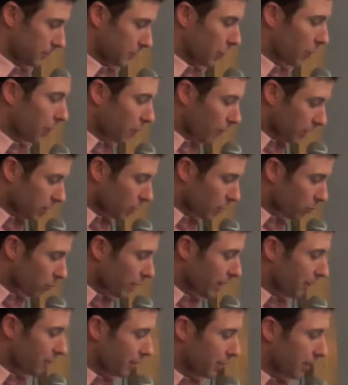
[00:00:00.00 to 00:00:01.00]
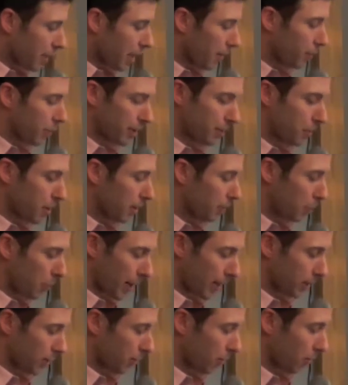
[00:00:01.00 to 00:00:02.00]
So he wants to rid every, every
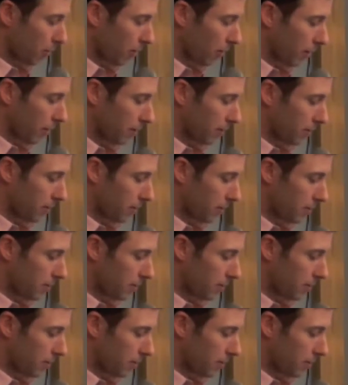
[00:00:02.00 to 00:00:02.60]
branch in our heart.